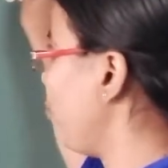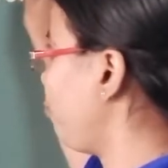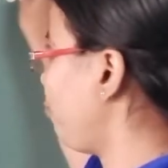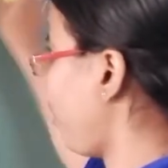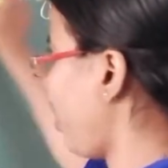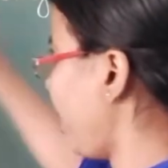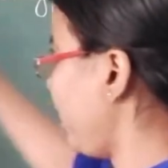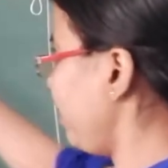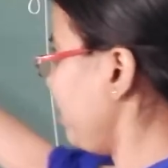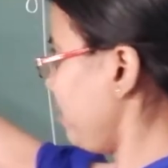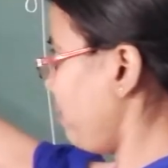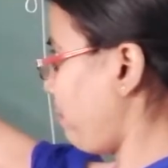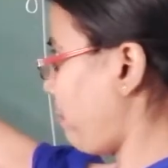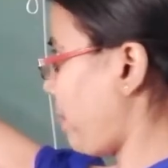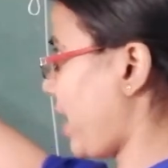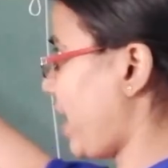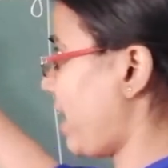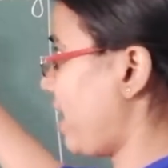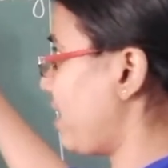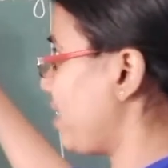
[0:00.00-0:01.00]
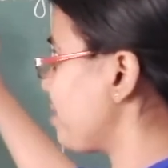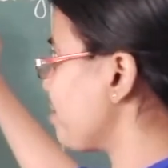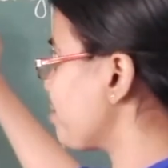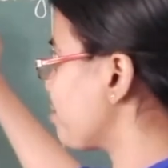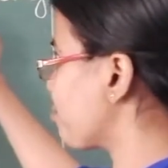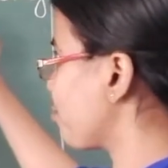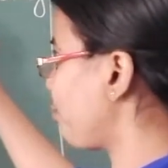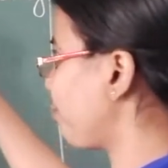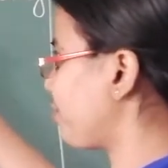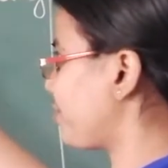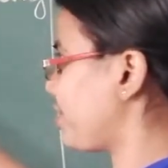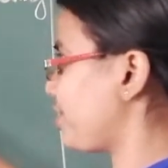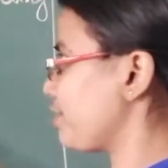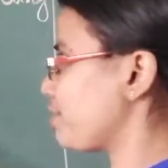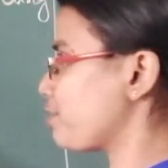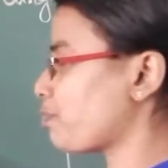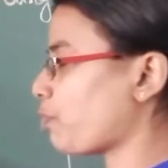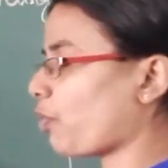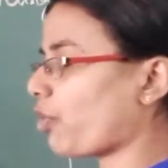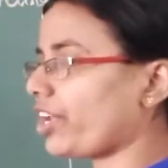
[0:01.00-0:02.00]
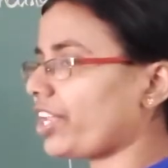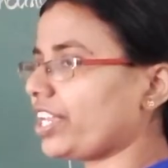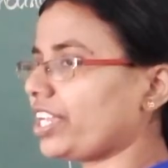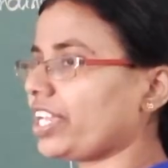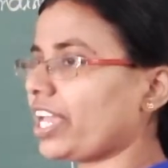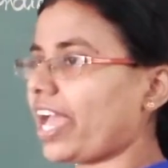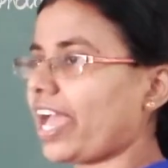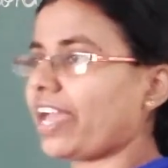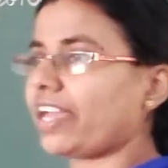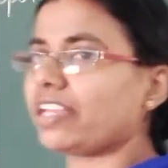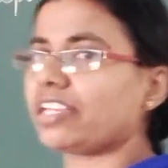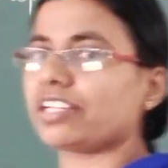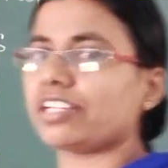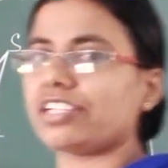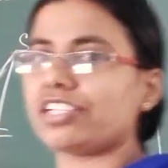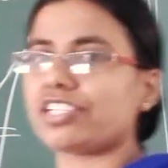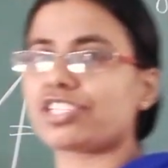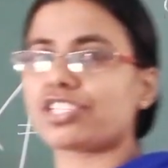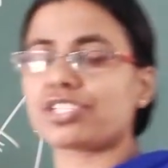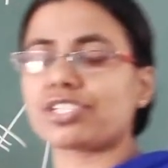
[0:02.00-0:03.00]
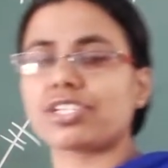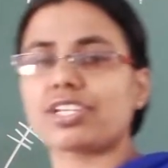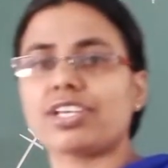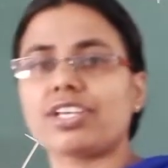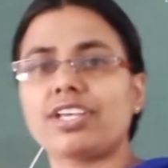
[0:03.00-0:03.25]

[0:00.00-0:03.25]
find the pairs of corresponding angles.